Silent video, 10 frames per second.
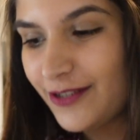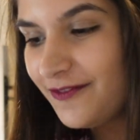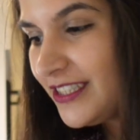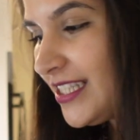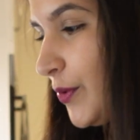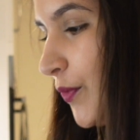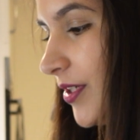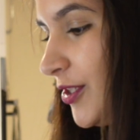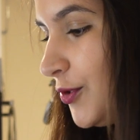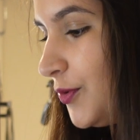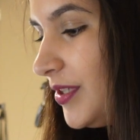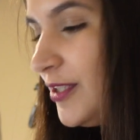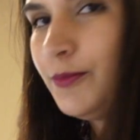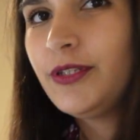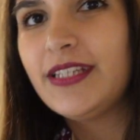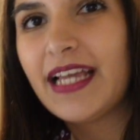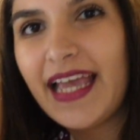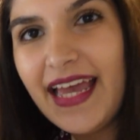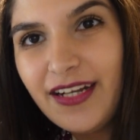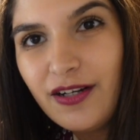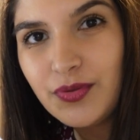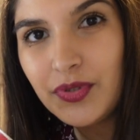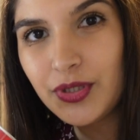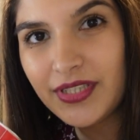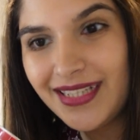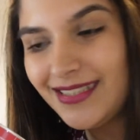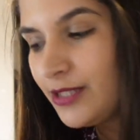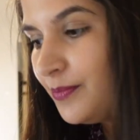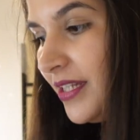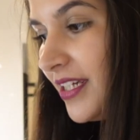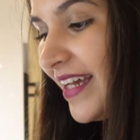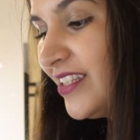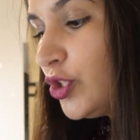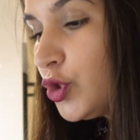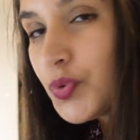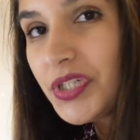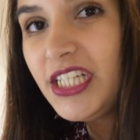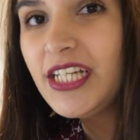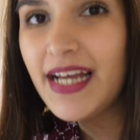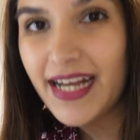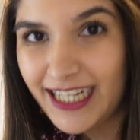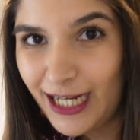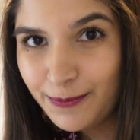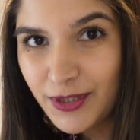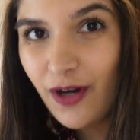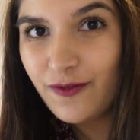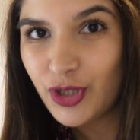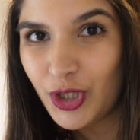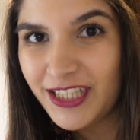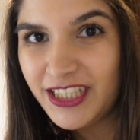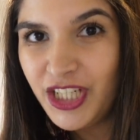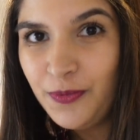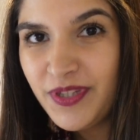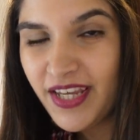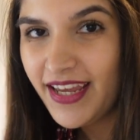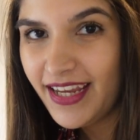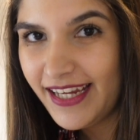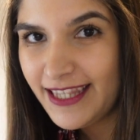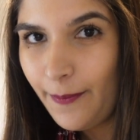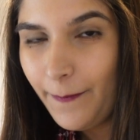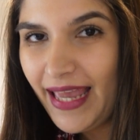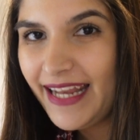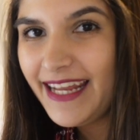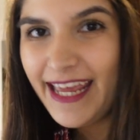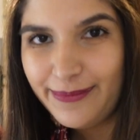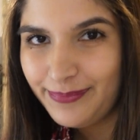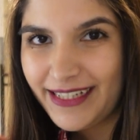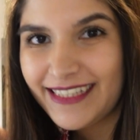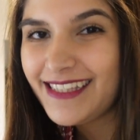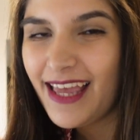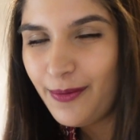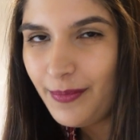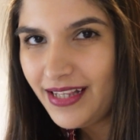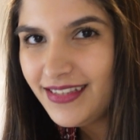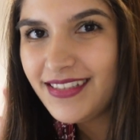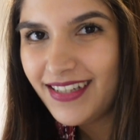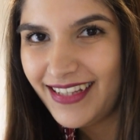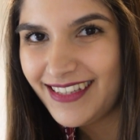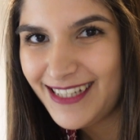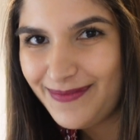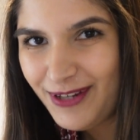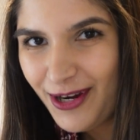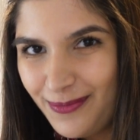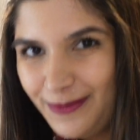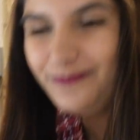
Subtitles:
the first thing we're going to do is put the can of sweet condensed milk and 3 cups of chocolate chips in the pan and mix and melt at the same time.